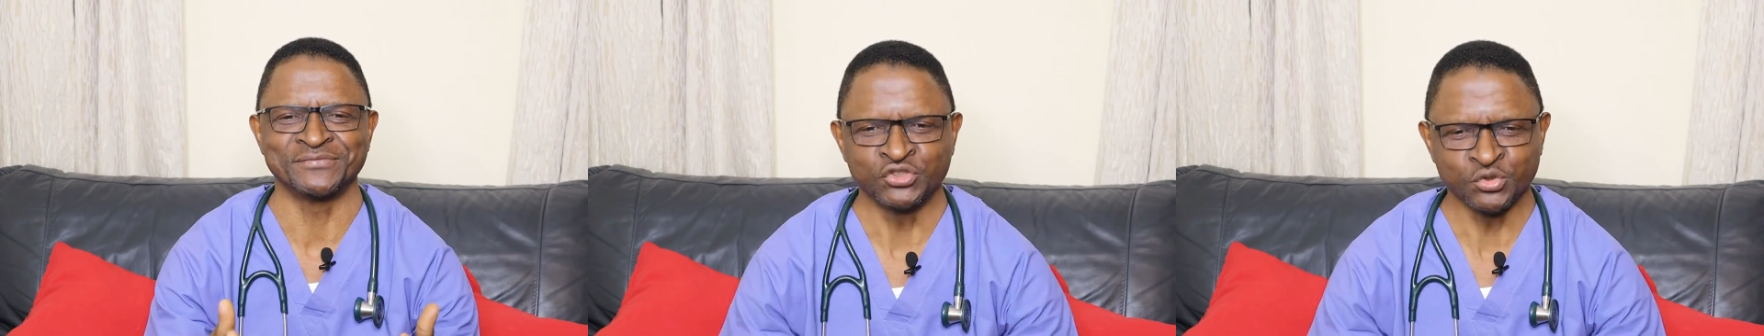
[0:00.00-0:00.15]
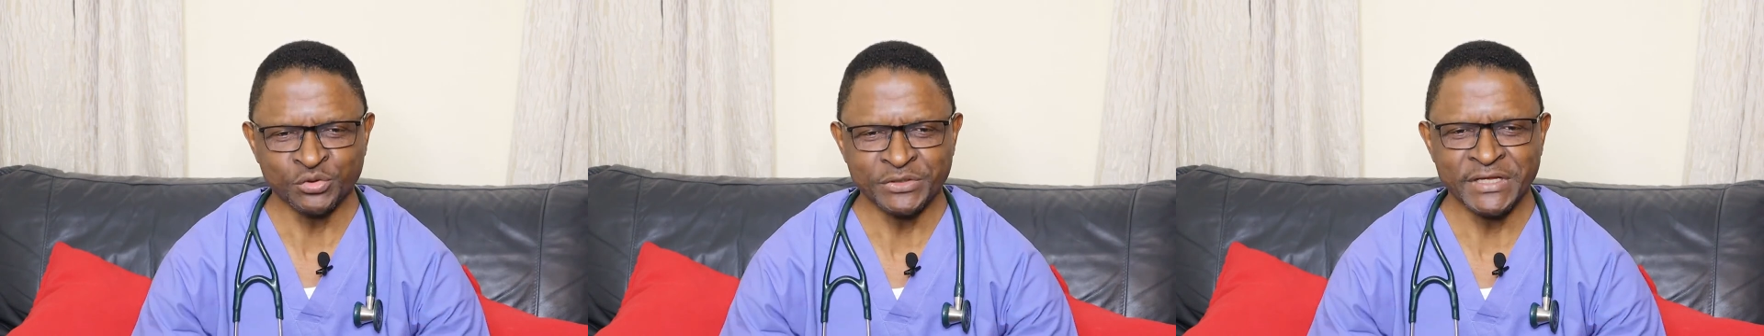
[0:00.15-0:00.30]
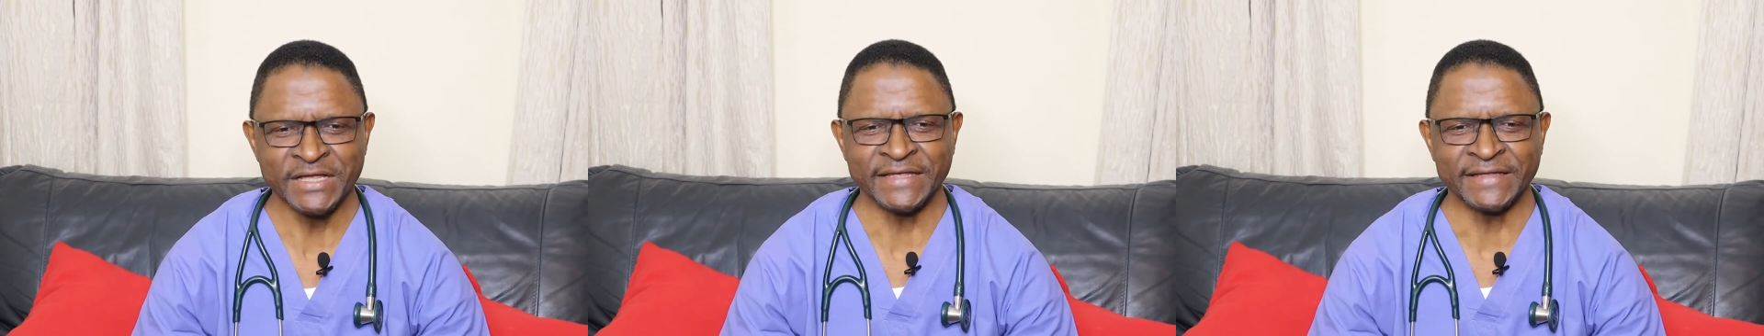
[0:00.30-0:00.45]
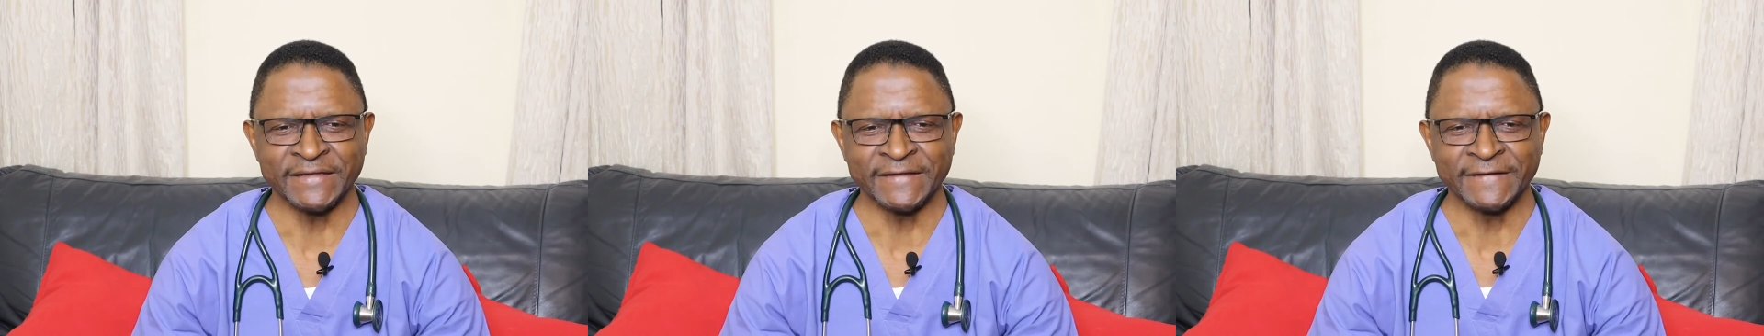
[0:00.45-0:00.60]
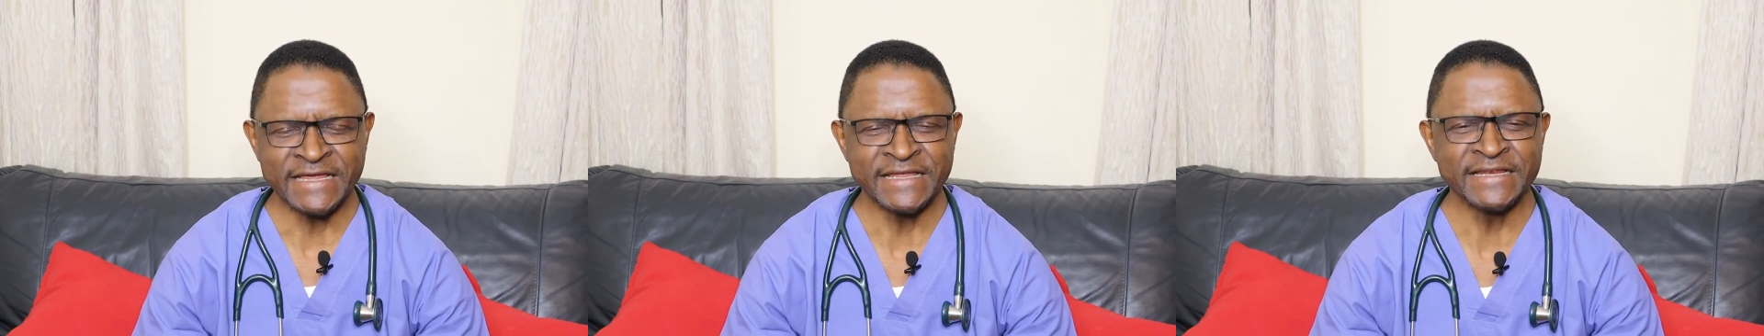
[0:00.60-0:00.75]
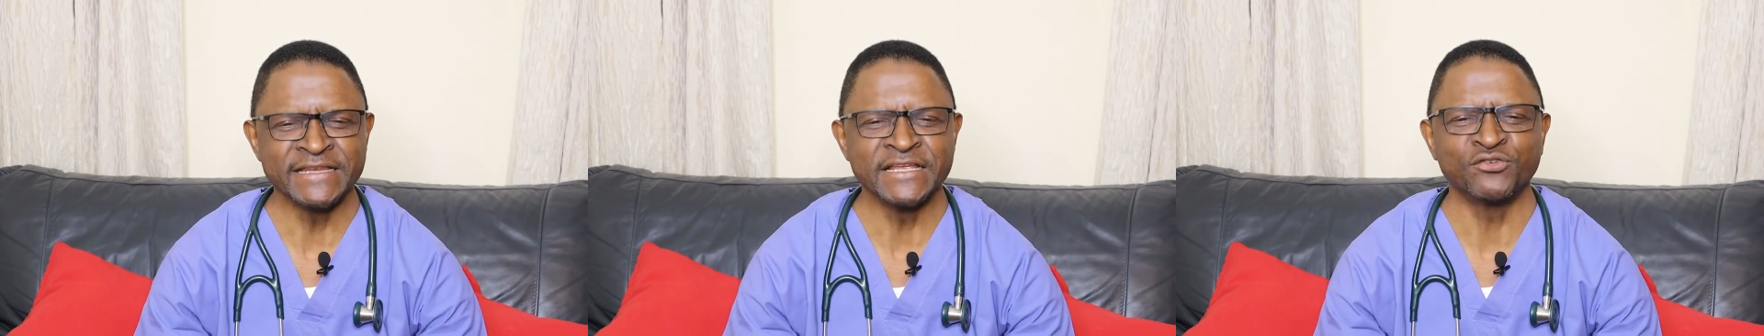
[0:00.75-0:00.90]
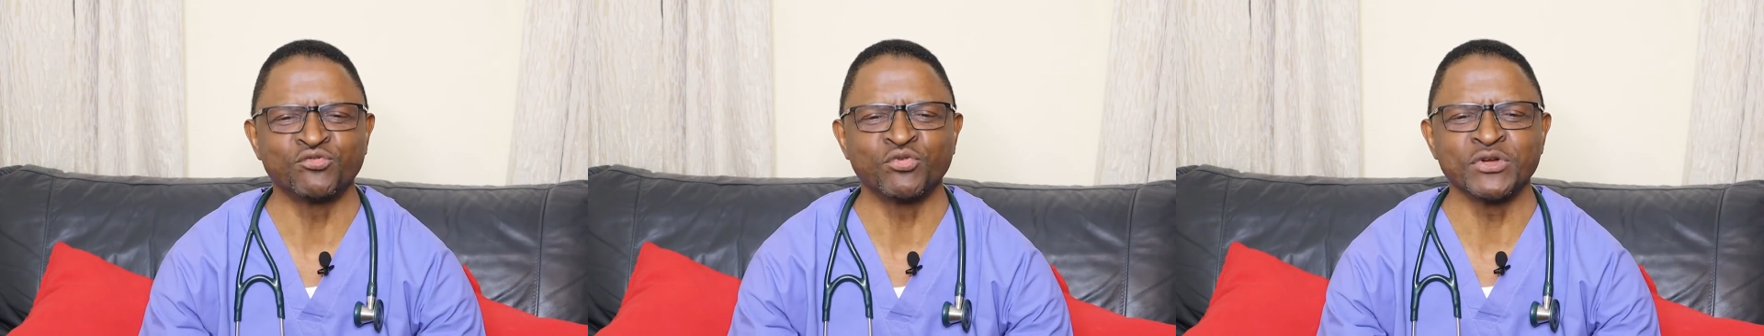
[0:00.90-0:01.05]
Today,
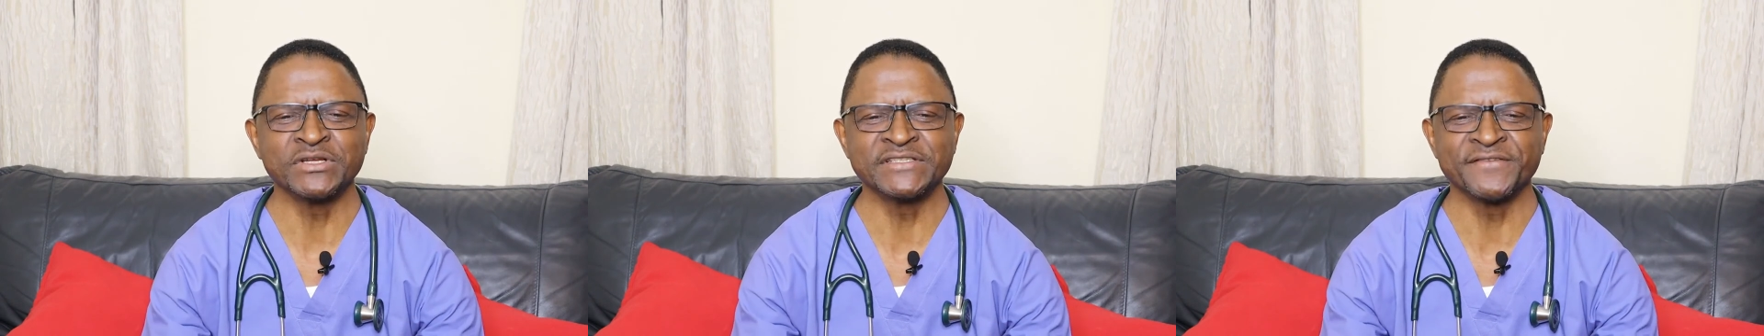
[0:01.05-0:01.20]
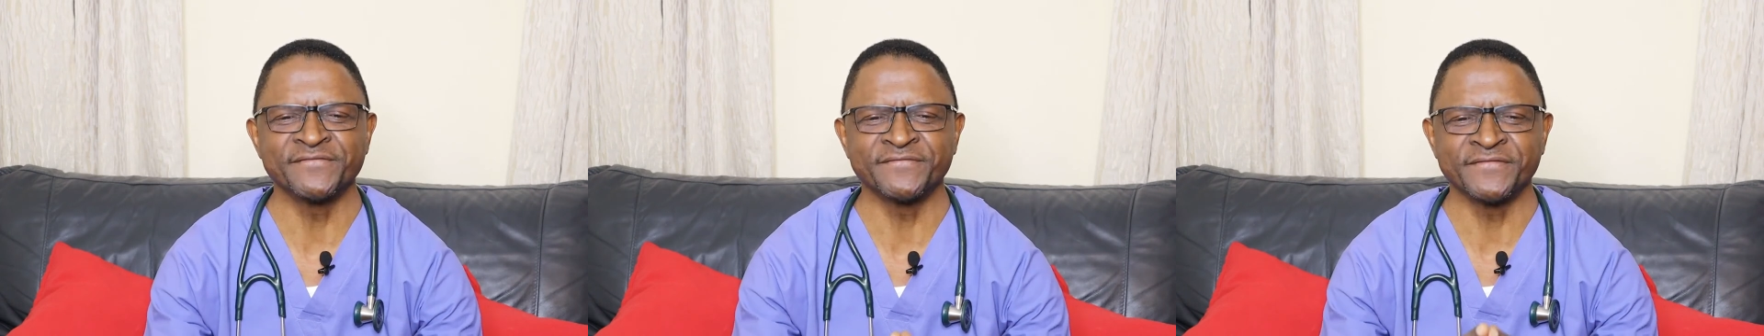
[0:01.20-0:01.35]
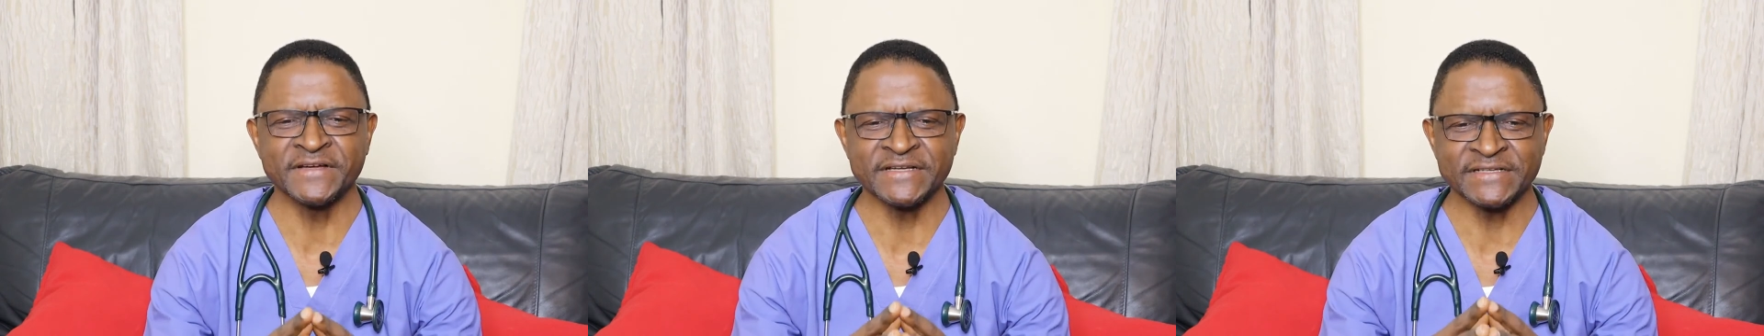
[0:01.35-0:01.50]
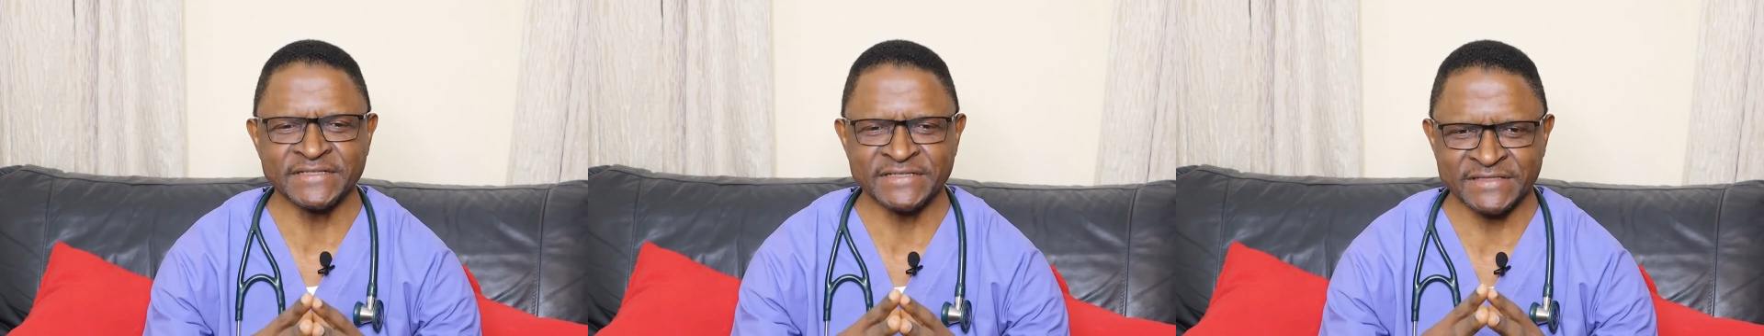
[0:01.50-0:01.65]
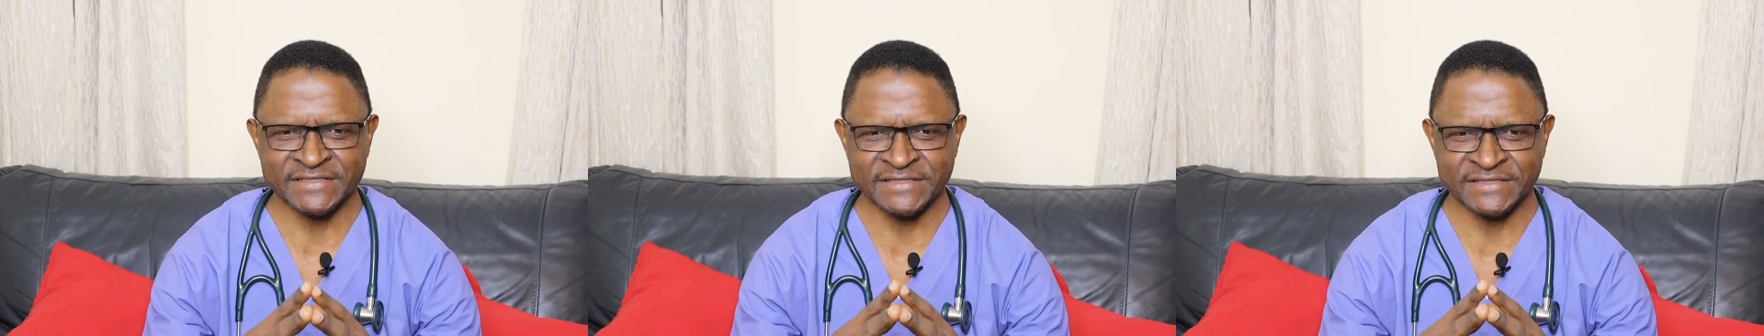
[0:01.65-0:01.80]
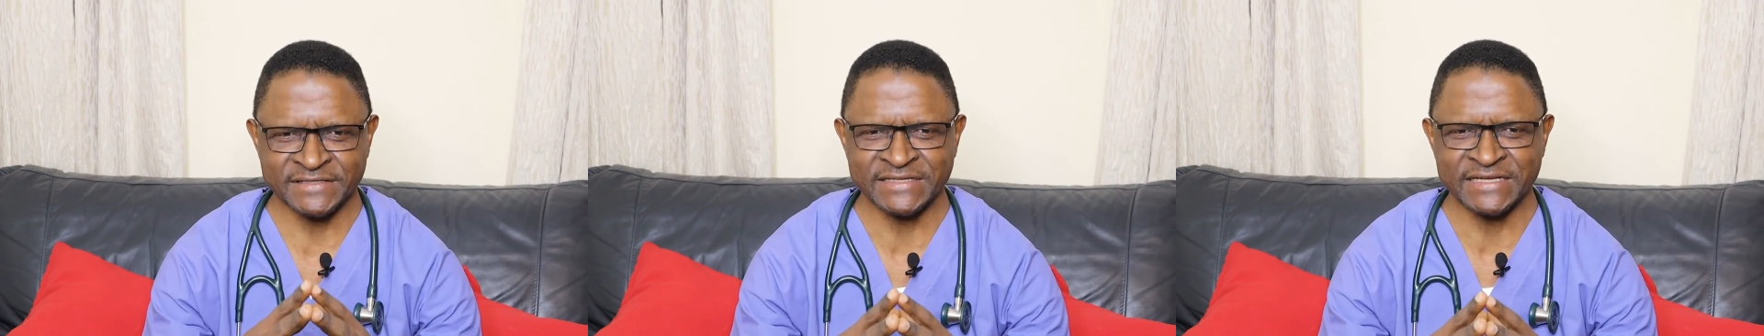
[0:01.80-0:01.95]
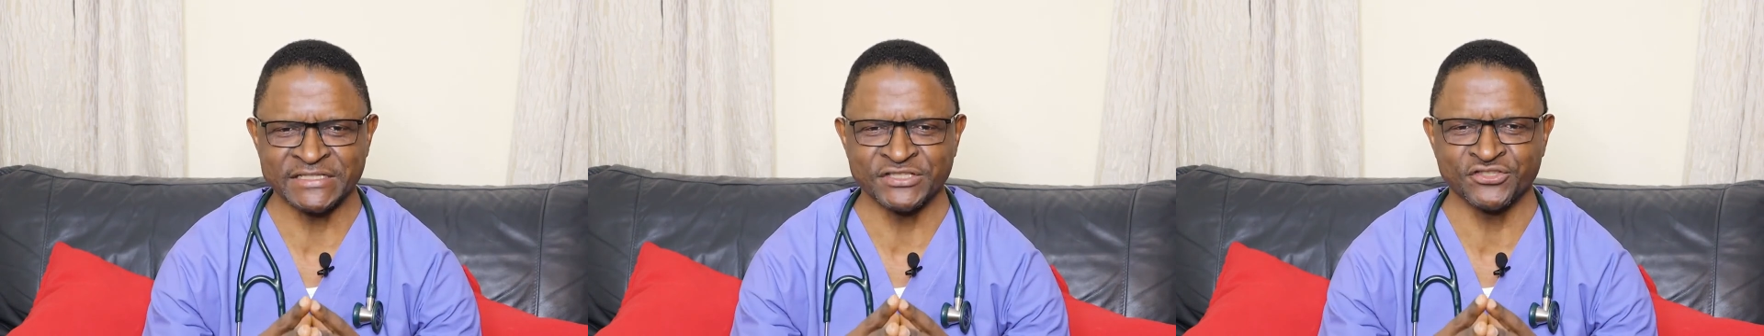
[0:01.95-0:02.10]
in the 21st
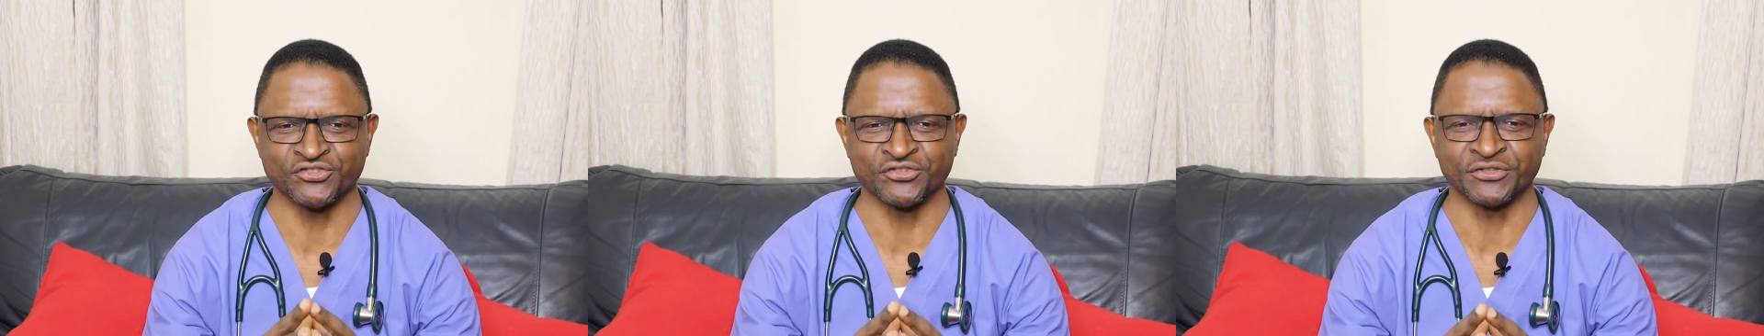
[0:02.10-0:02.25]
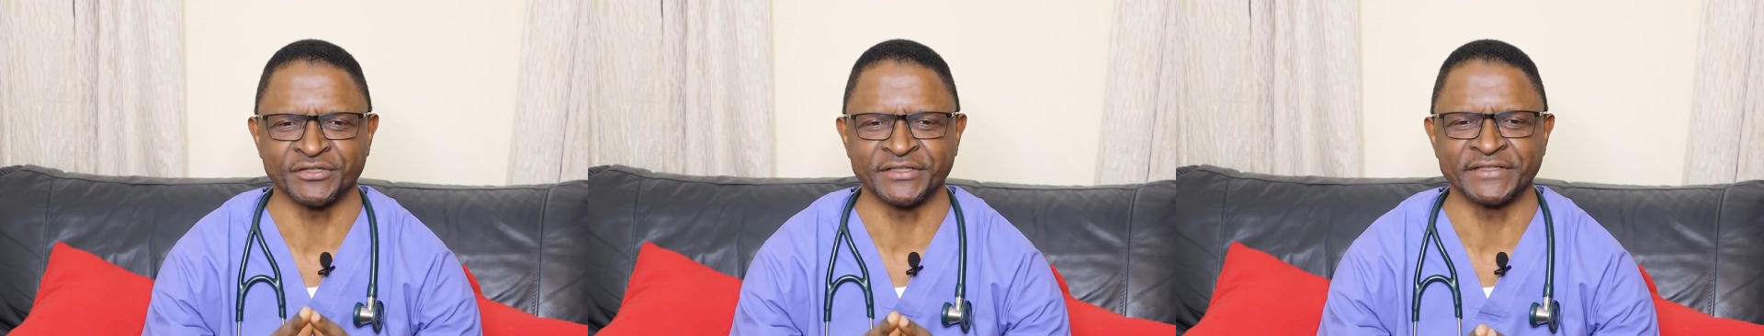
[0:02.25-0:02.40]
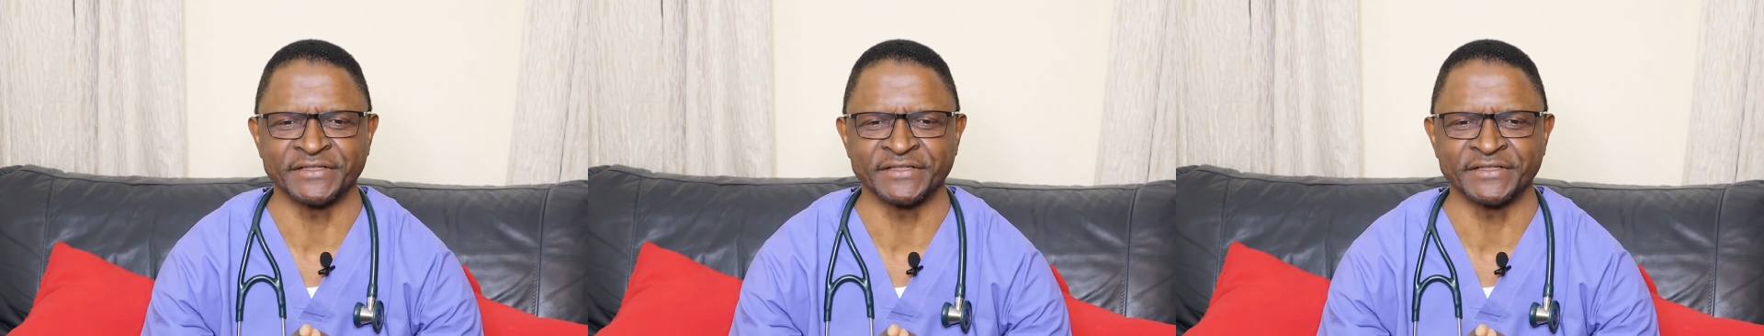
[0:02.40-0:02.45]
century,